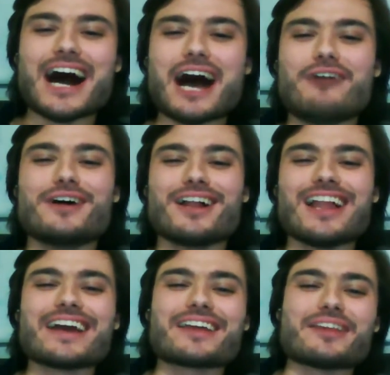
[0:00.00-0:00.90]
I feel
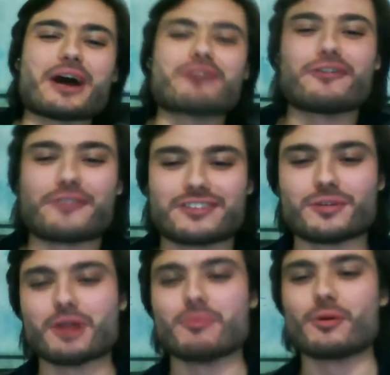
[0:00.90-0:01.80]
like I have got friends
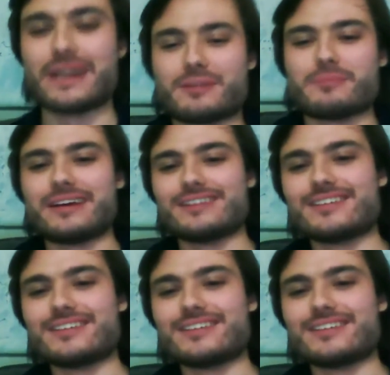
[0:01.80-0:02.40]
that do a lot more reading than me.